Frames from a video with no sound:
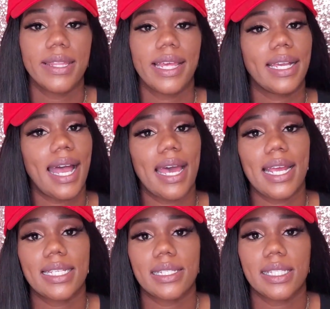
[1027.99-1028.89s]
that God
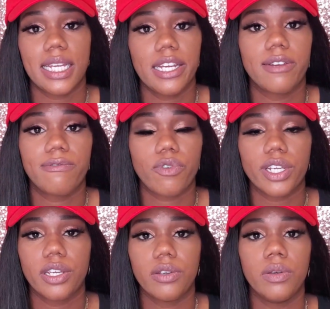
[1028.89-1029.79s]
has intended for
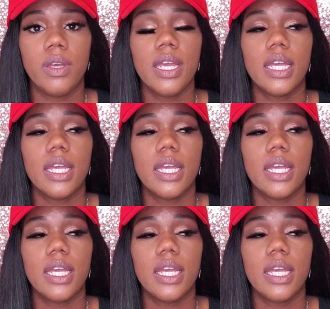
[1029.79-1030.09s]
you.